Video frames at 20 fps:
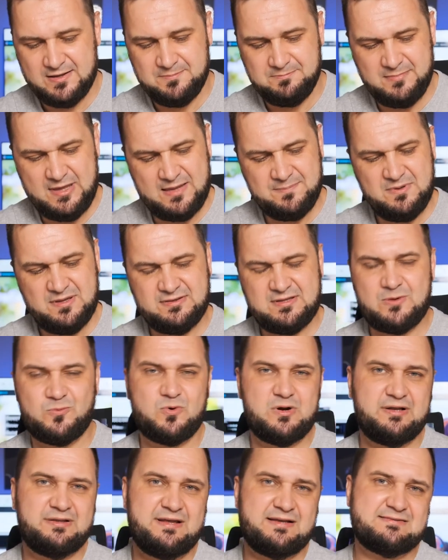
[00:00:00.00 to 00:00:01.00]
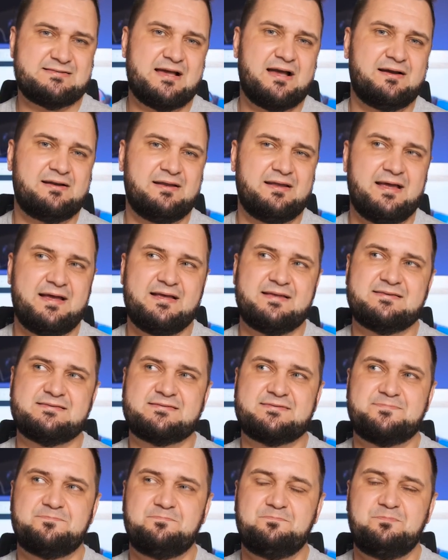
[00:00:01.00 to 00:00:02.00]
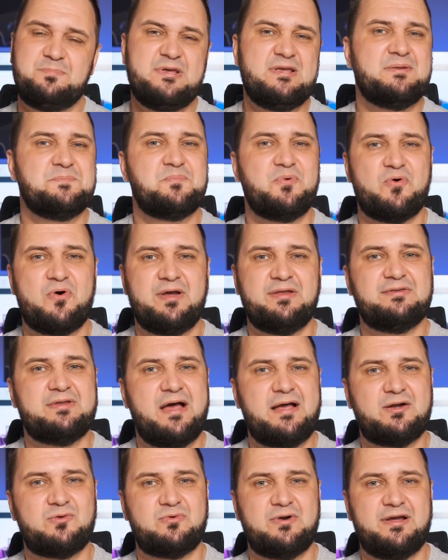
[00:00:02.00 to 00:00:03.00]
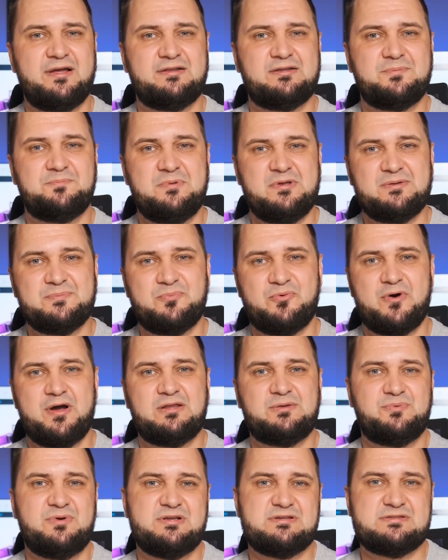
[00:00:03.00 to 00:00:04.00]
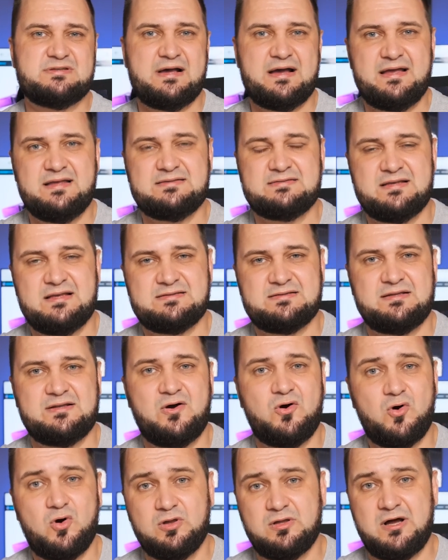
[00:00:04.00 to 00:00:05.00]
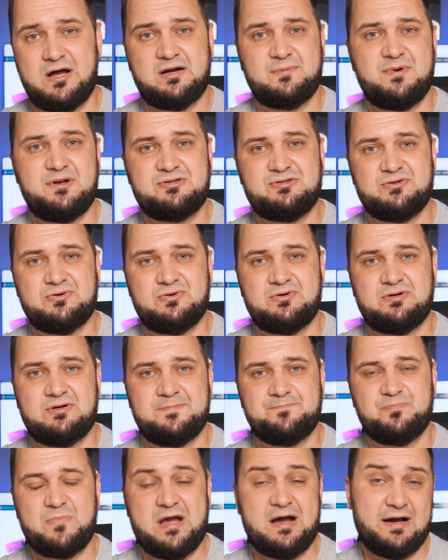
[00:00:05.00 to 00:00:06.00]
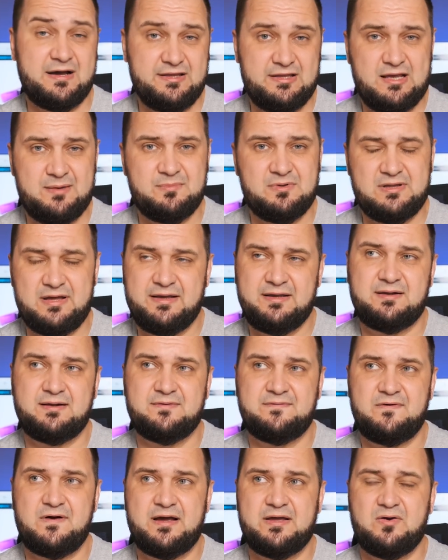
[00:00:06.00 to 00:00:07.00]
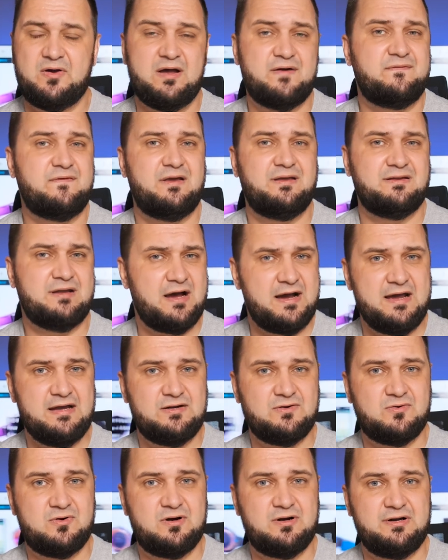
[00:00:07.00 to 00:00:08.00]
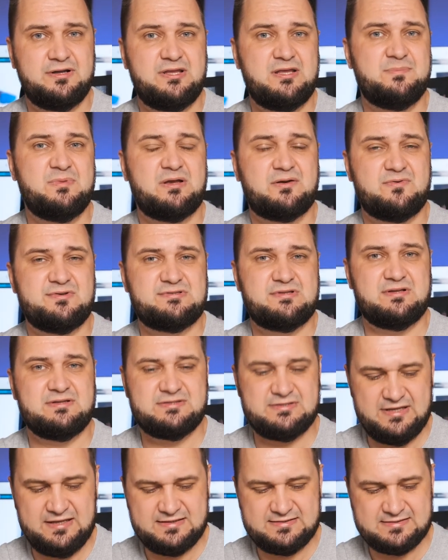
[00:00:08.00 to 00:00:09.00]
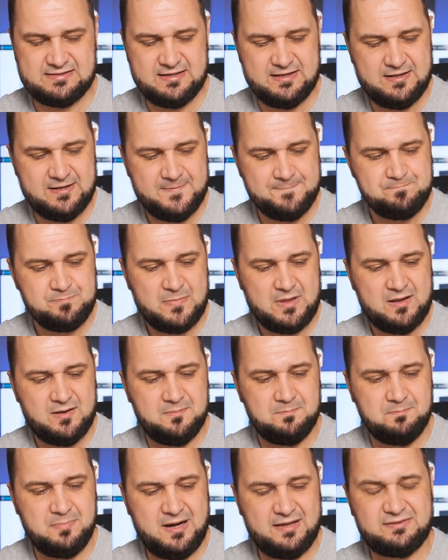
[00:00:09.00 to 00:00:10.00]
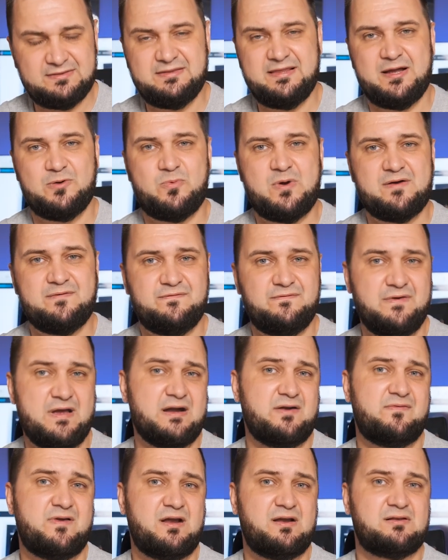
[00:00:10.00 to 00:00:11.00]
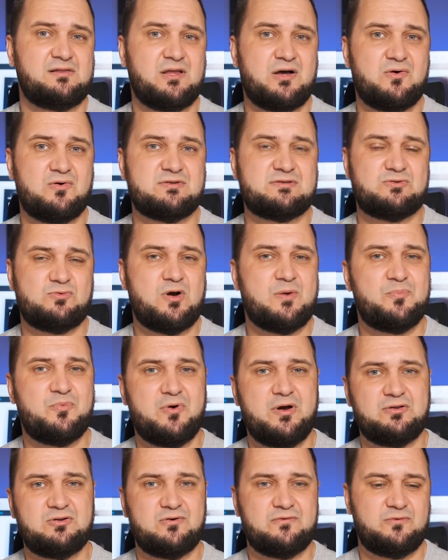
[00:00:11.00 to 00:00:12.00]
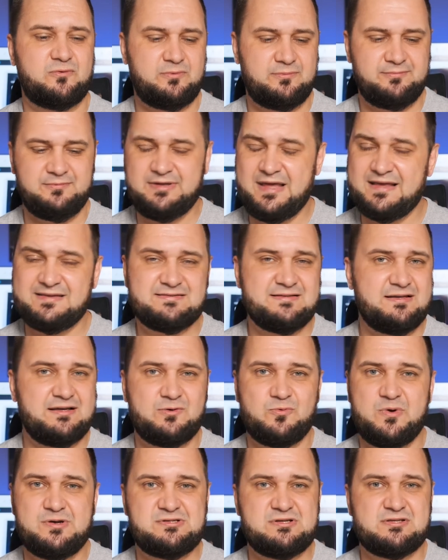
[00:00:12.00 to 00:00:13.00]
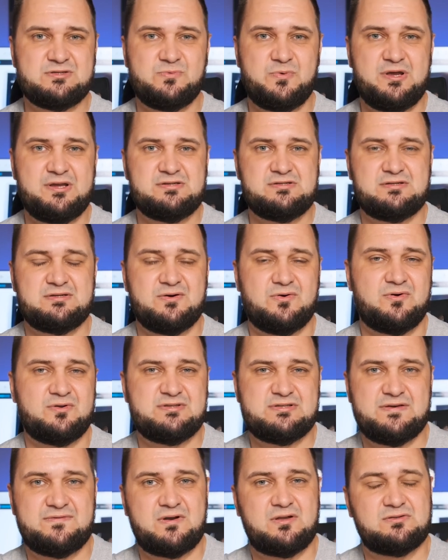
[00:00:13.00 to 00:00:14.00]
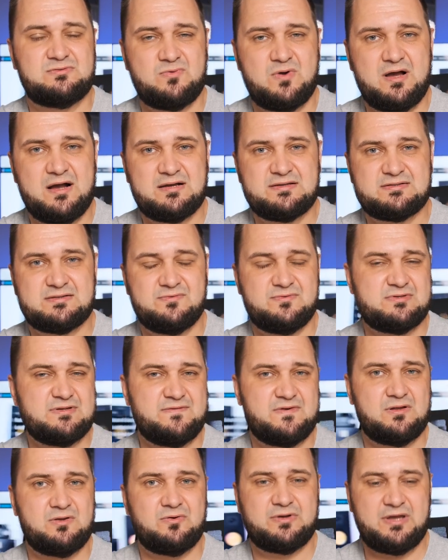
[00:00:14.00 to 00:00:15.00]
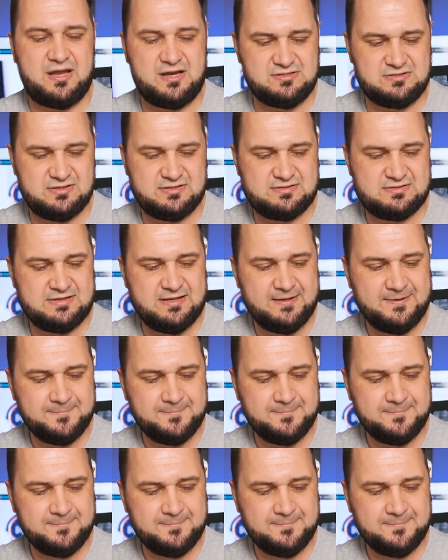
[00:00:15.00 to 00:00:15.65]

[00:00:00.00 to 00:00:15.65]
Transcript: Maybe they weren't exactly as pinpoint accurate, pinpoint precise as an all armature IEM like FiiO FH9 or Hebe Crystal 6, but they were very, very close to a point of guessing which is which on several tracks, on several occasions.